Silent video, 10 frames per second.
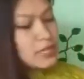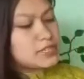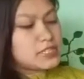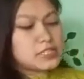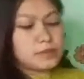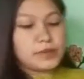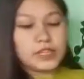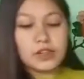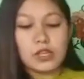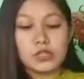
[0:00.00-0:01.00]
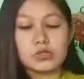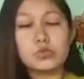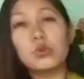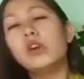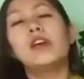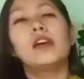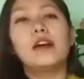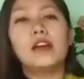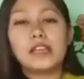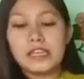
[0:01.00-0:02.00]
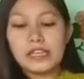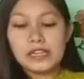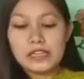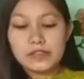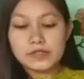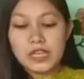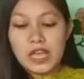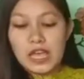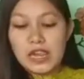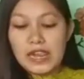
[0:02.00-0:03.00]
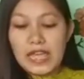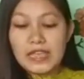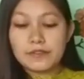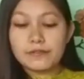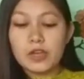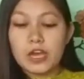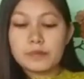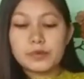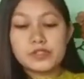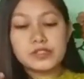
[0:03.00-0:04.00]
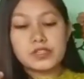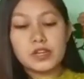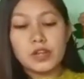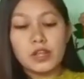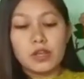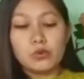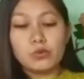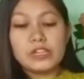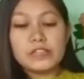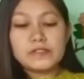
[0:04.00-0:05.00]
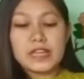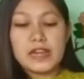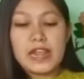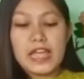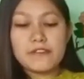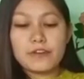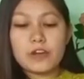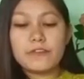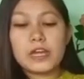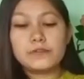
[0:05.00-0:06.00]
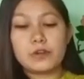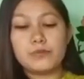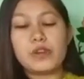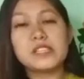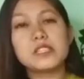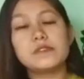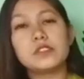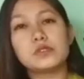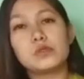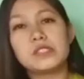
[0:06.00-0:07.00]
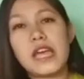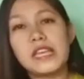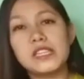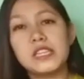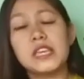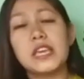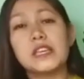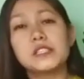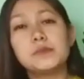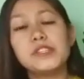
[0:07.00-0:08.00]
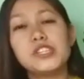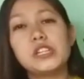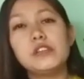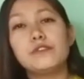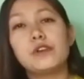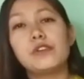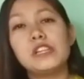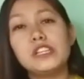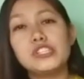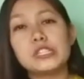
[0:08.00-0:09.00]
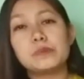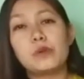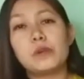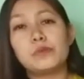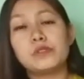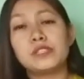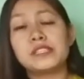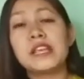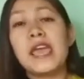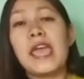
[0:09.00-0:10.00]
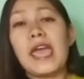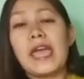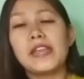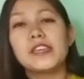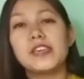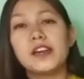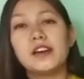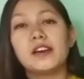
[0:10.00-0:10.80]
discipline. So, he lives a life, a person who lives a life apart from rest of the society, especially for religious purposes. And here,